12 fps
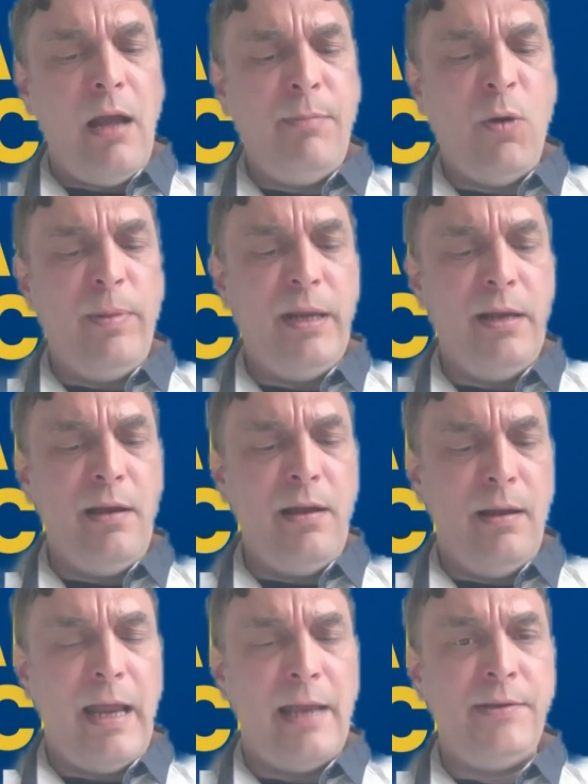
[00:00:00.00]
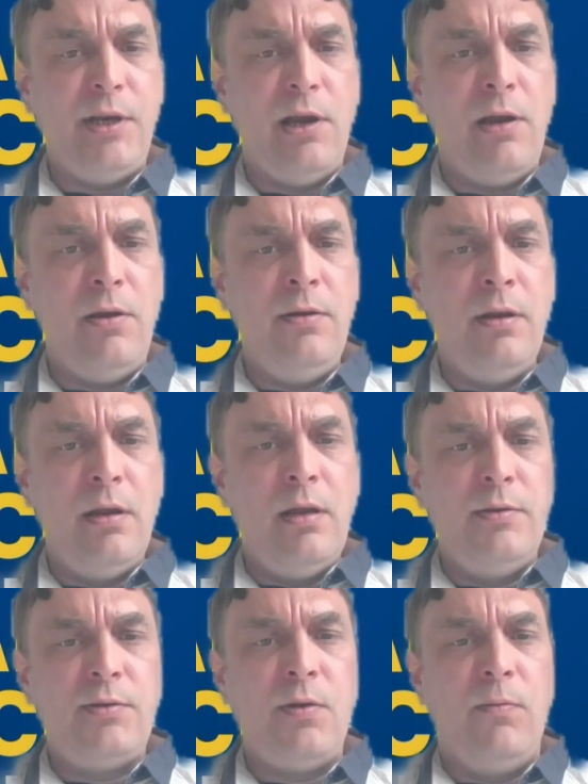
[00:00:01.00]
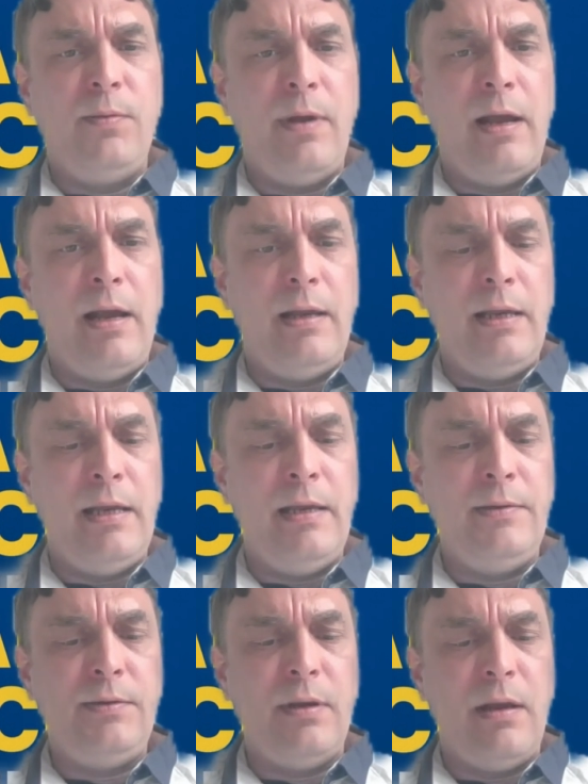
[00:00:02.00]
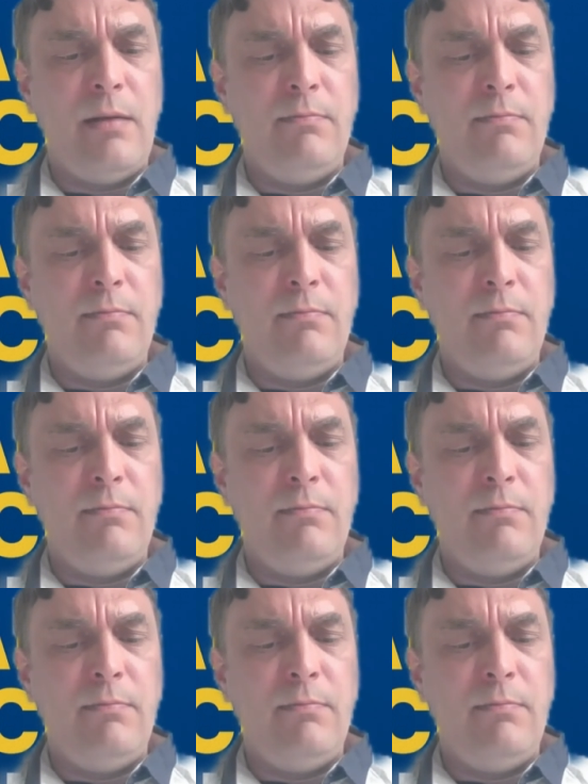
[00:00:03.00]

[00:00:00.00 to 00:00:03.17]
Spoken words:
Popular SEO software is